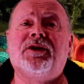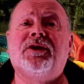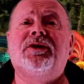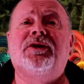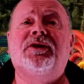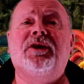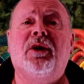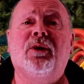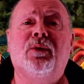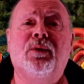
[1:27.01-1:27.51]

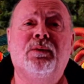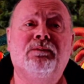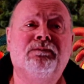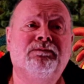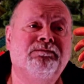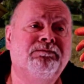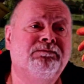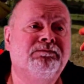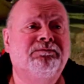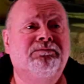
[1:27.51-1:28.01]
so
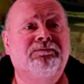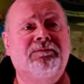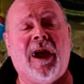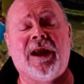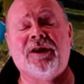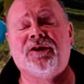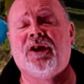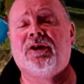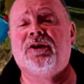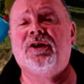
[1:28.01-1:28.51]

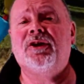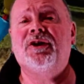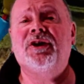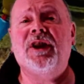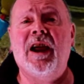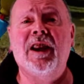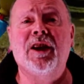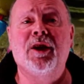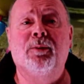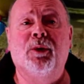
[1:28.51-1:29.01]
that's
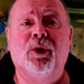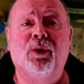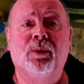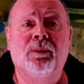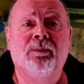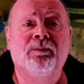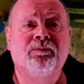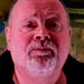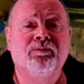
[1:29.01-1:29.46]
understandable.